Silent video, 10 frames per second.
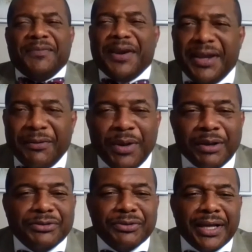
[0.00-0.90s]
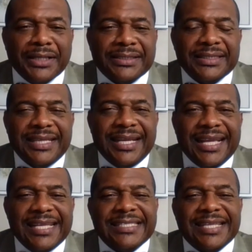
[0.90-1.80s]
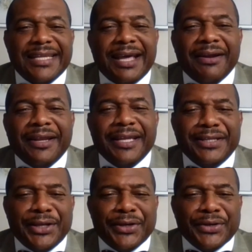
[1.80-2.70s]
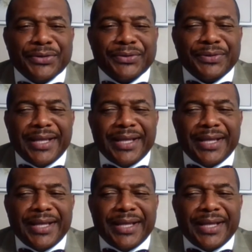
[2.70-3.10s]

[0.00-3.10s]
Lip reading: very well dressed, sat down and ate dinner